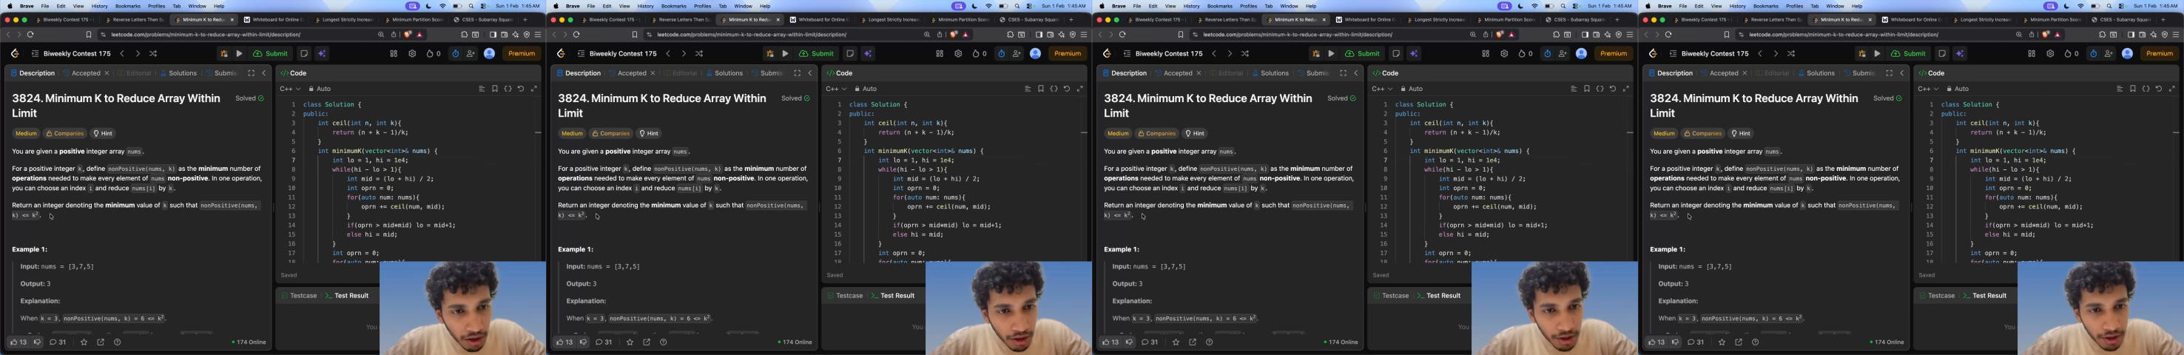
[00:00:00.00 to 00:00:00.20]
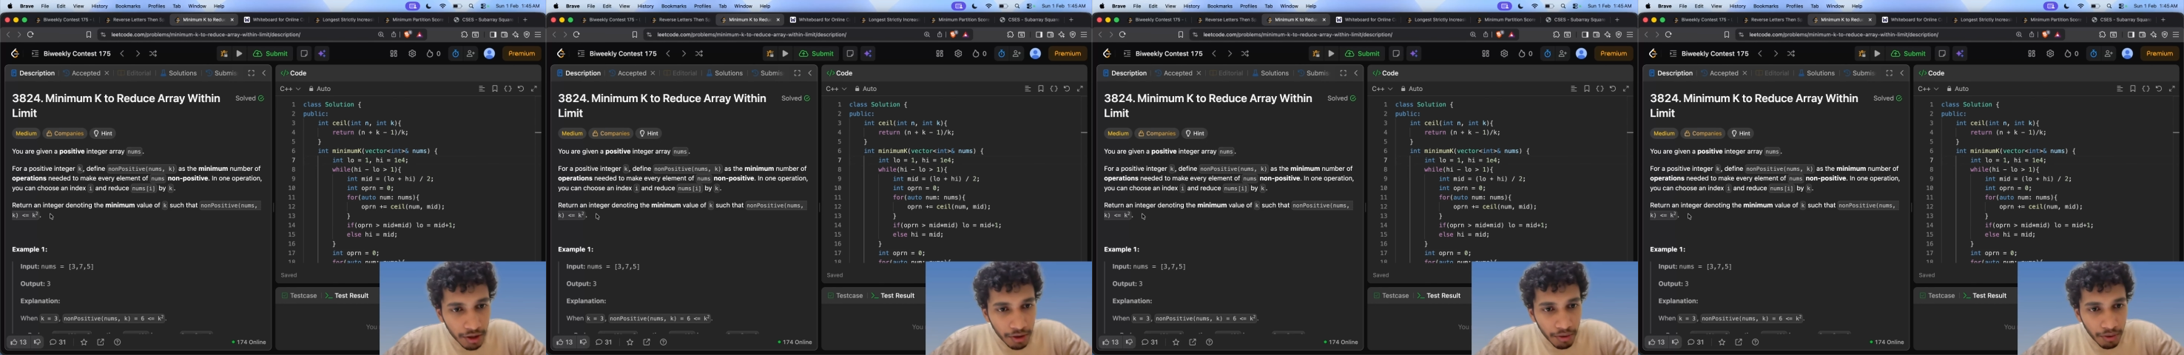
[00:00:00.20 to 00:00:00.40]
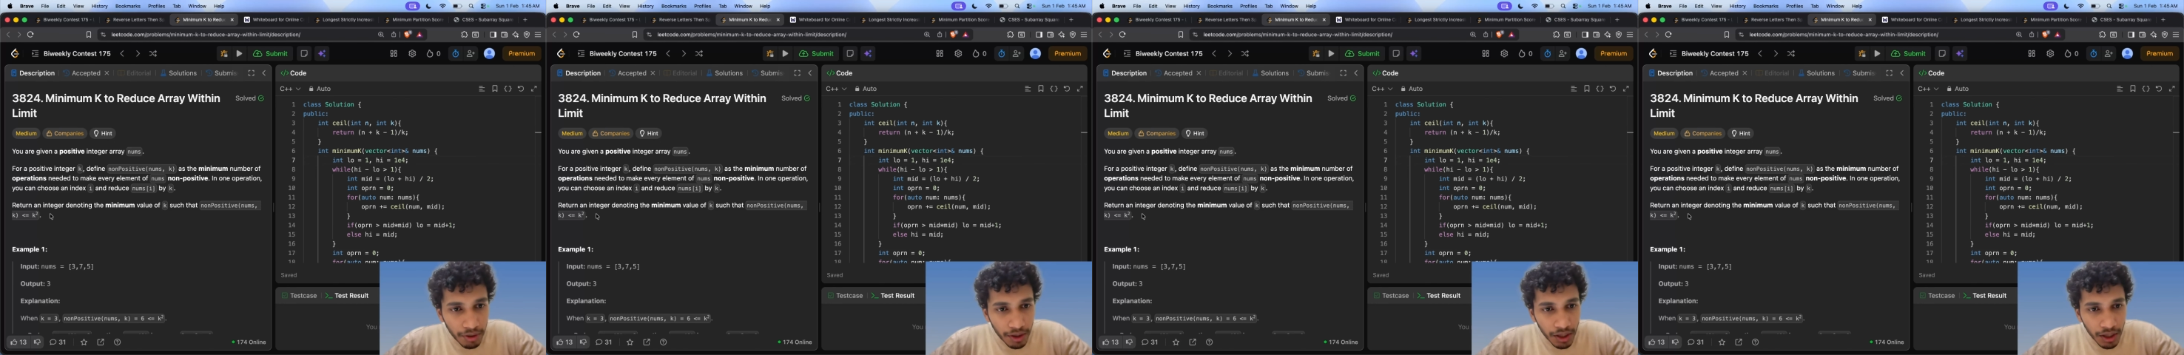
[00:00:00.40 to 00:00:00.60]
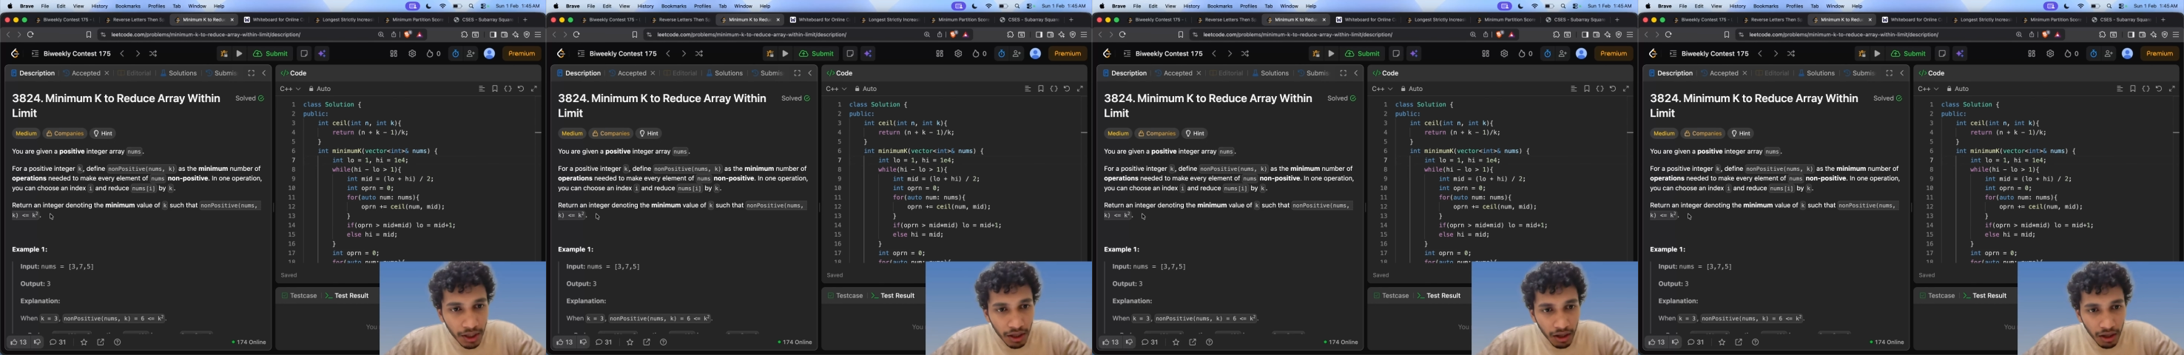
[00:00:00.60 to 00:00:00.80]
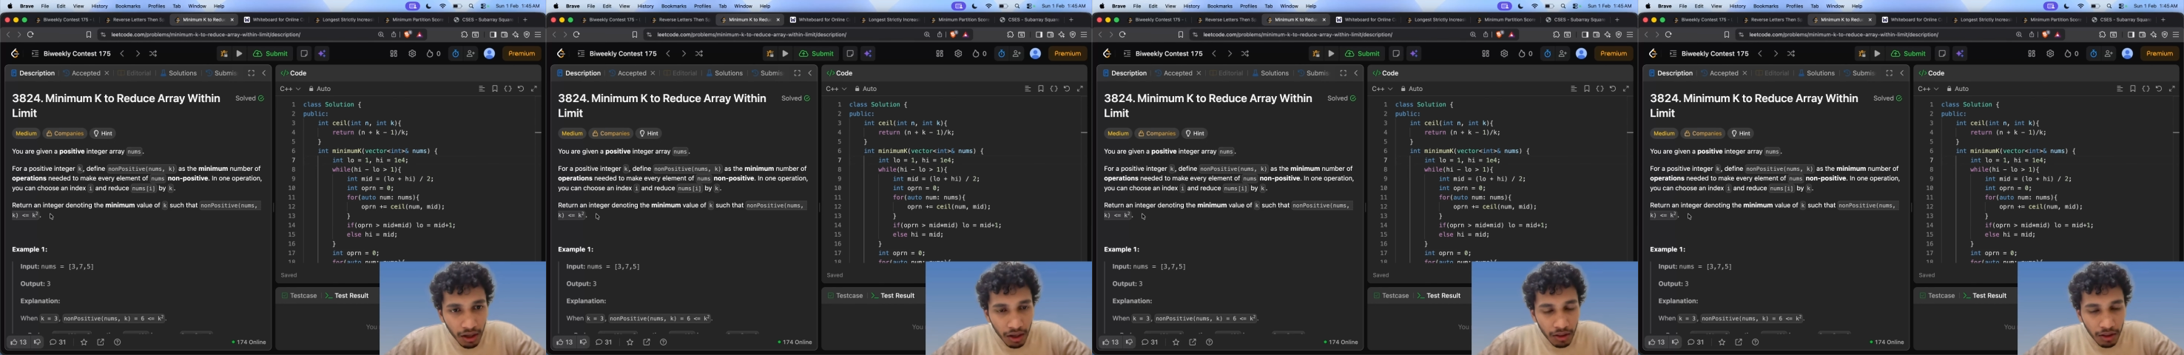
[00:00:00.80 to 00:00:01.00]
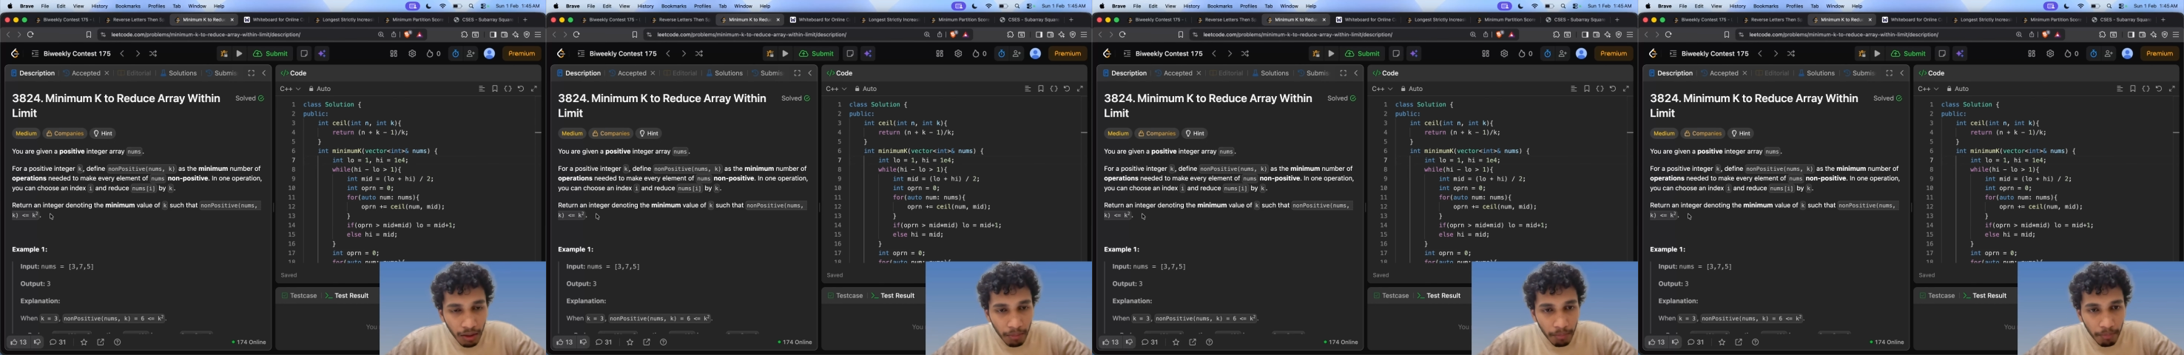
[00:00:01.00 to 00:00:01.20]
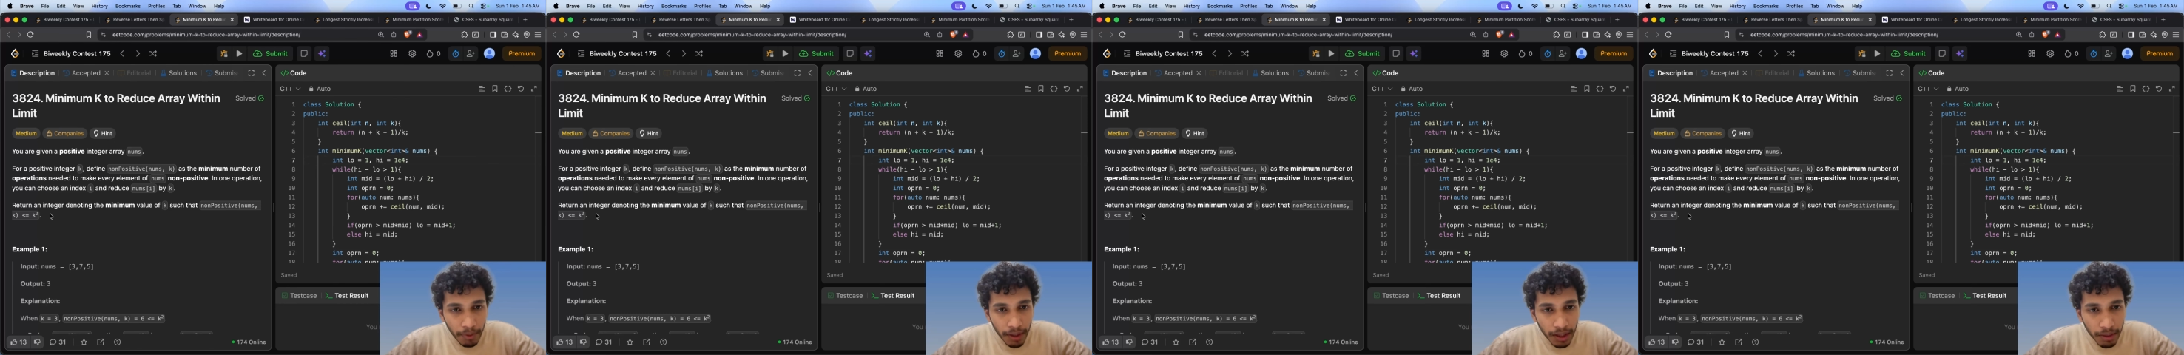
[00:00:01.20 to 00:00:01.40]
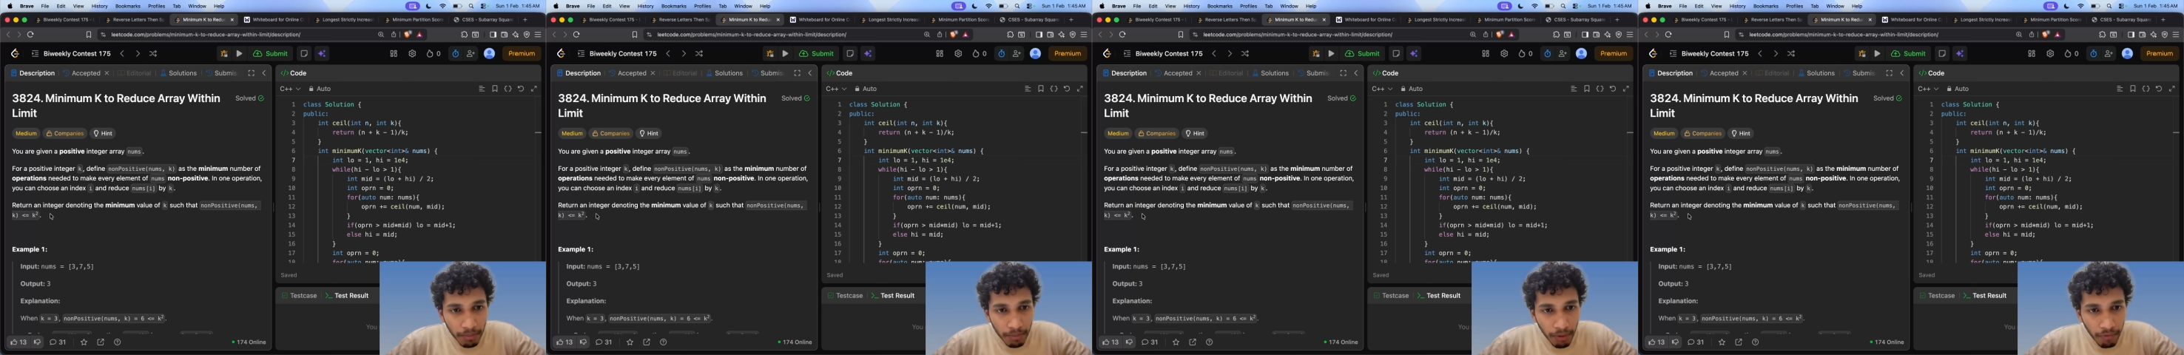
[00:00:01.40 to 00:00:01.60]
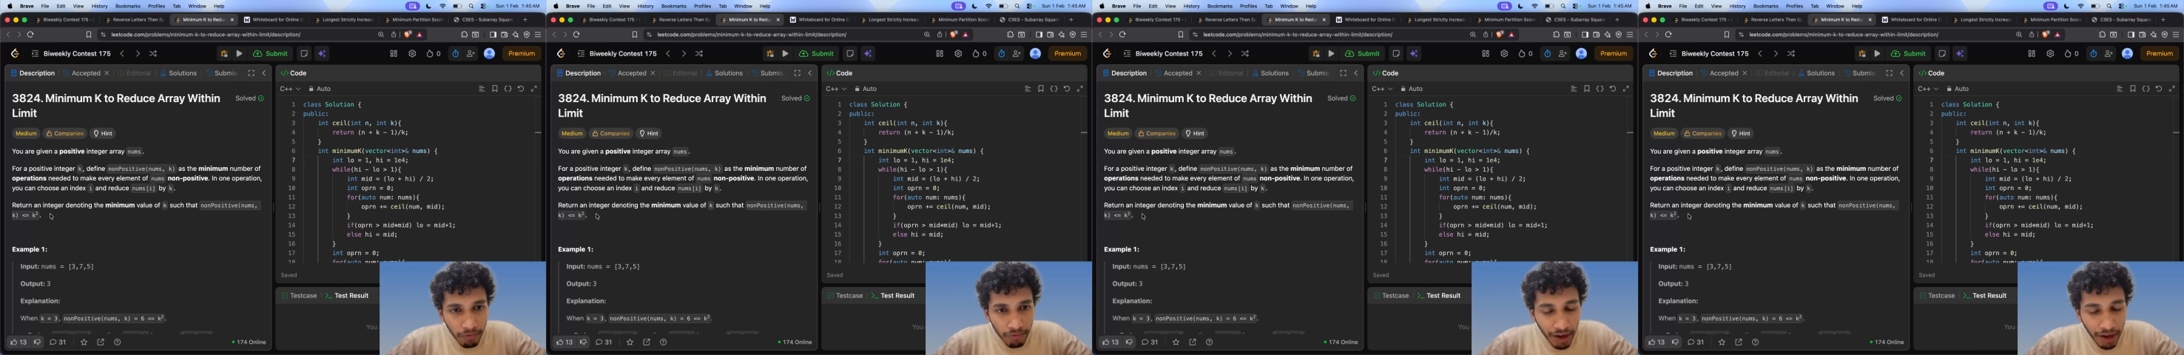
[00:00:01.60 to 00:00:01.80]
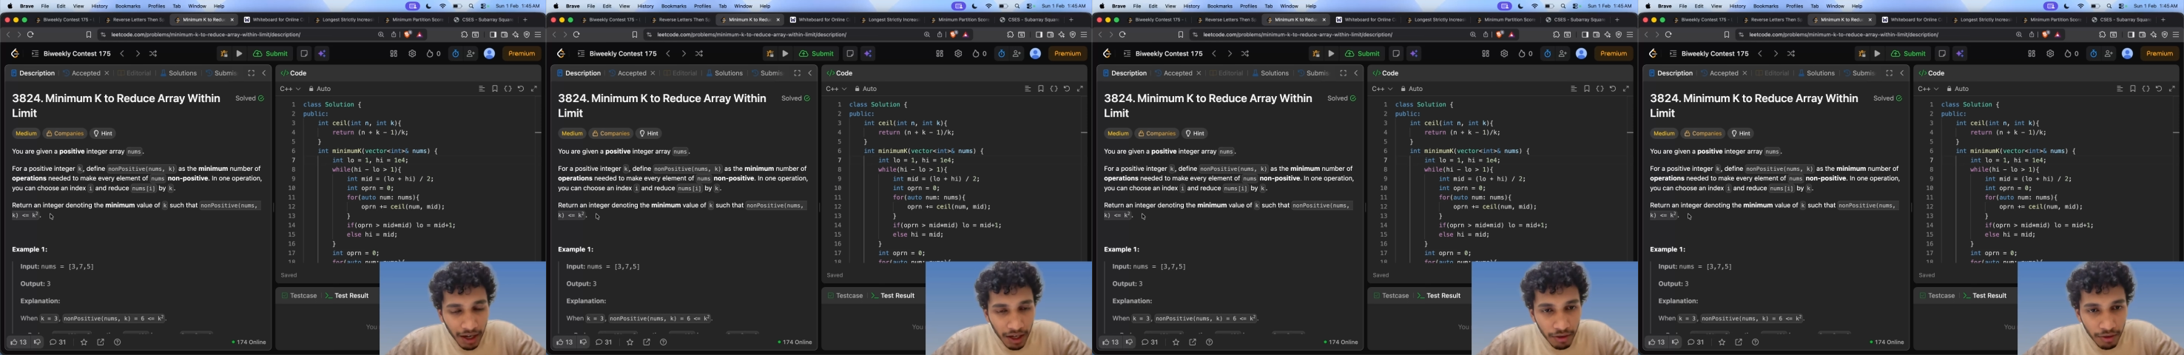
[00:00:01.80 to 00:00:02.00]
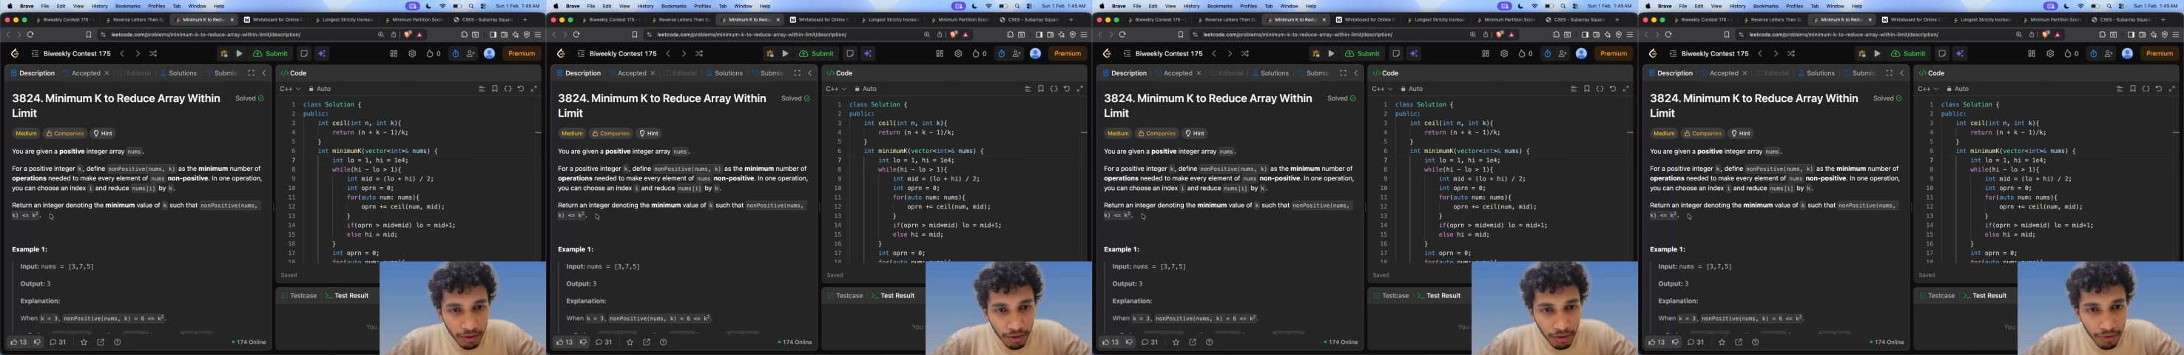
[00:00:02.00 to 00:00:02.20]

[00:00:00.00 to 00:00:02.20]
denoting the minimum value